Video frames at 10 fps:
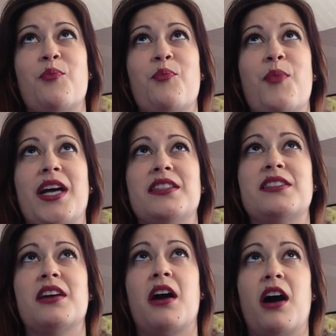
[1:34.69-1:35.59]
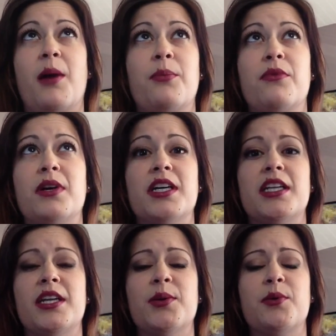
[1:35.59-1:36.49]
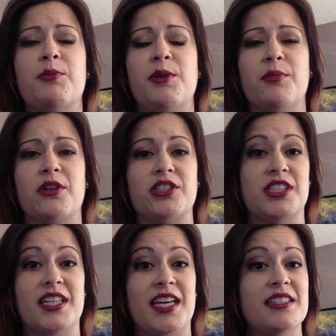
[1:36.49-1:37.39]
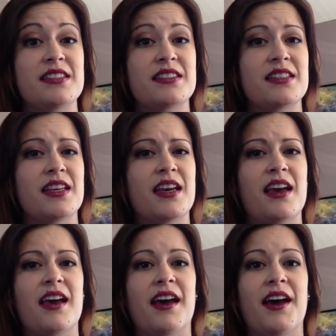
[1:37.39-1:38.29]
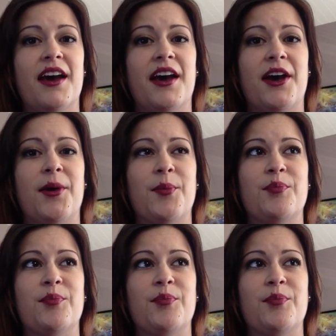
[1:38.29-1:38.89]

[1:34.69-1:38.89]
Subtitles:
my top one would be merchandise. That